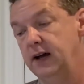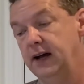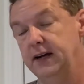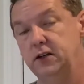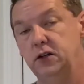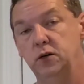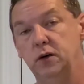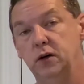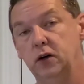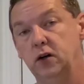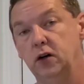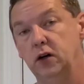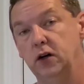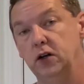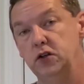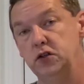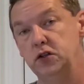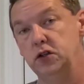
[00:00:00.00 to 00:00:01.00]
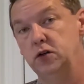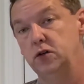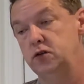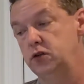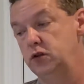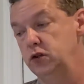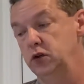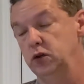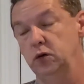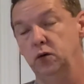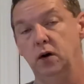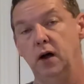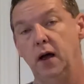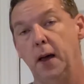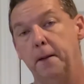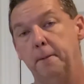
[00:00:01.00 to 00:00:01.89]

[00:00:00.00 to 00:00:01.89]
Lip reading: I do encourage you to